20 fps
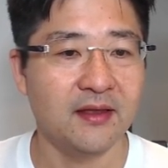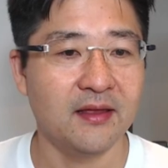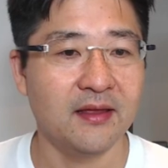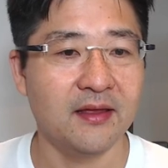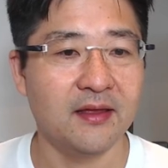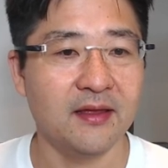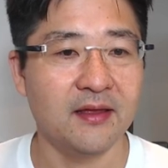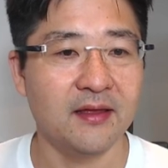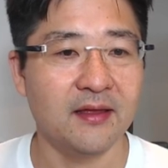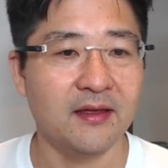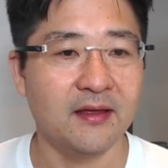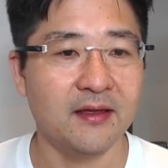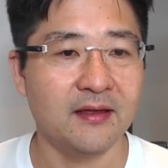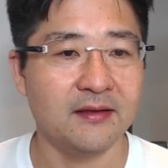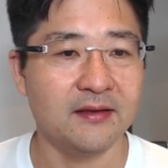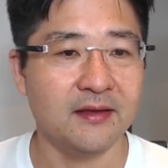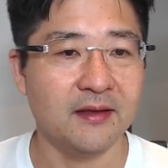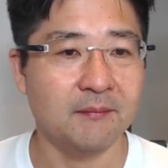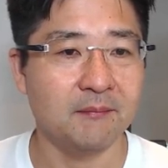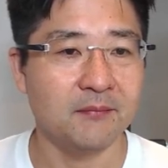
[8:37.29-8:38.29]

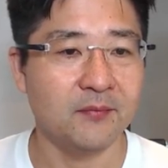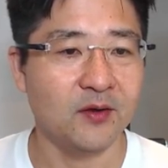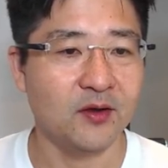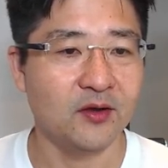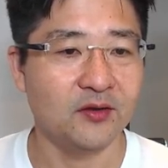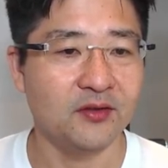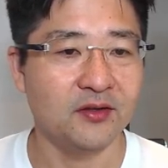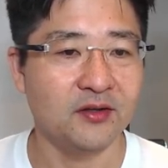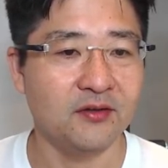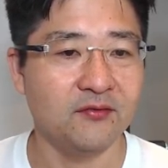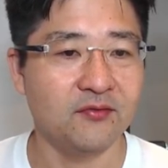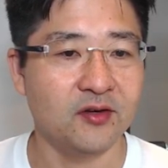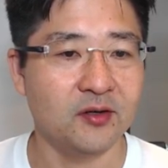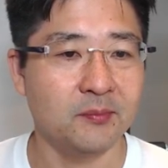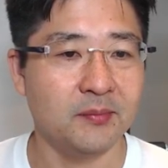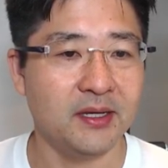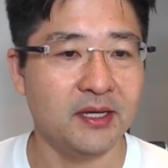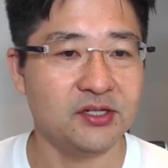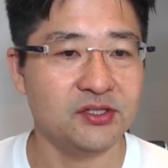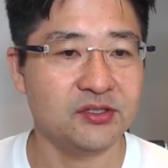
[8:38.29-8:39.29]
Yeah, other
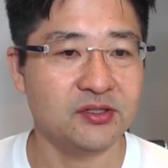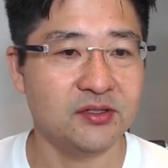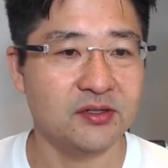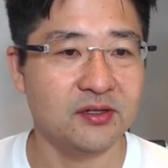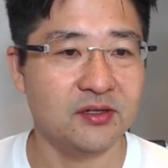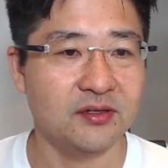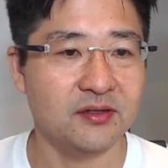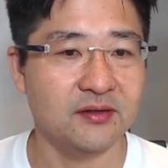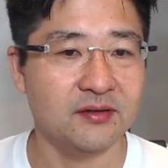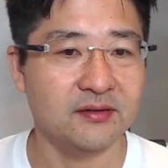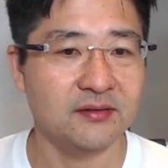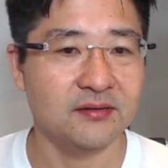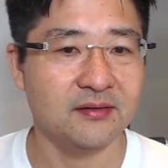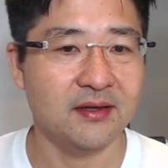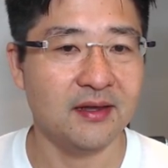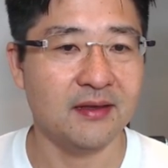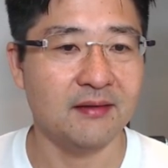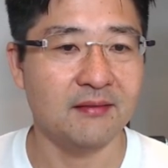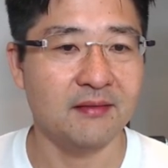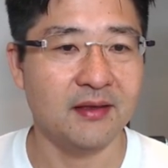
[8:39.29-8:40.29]
information,
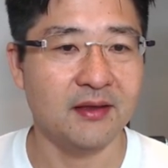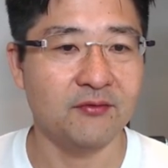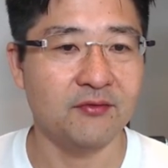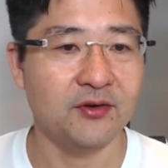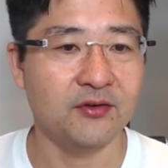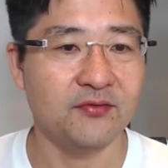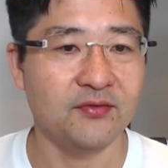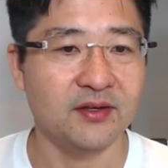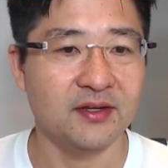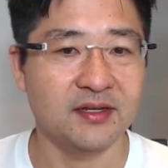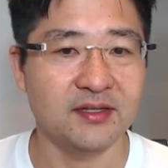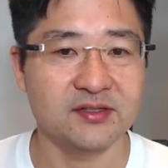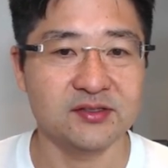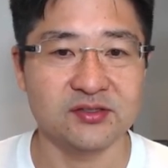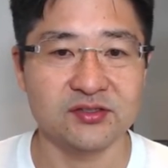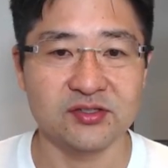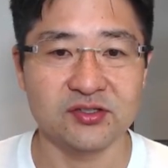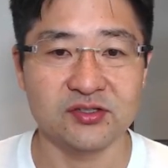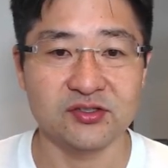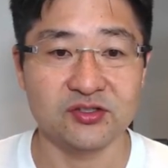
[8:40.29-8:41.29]
yeah, everything is
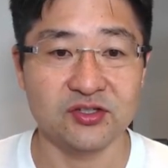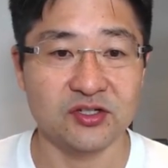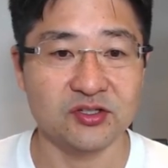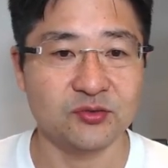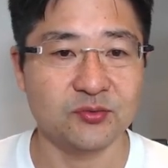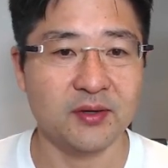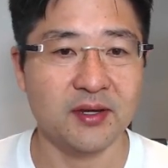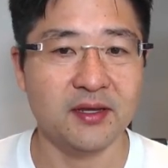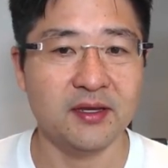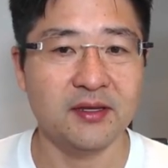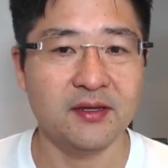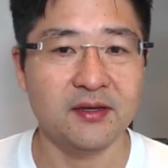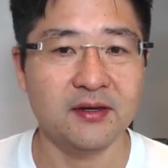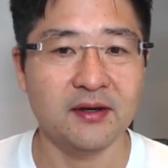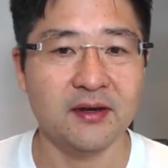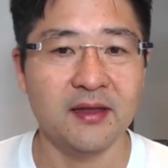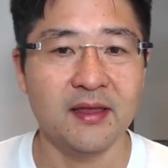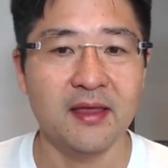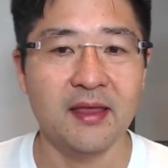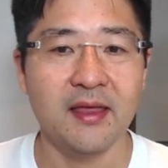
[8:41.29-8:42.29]
just right
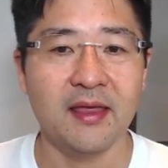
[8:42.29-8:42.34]
here.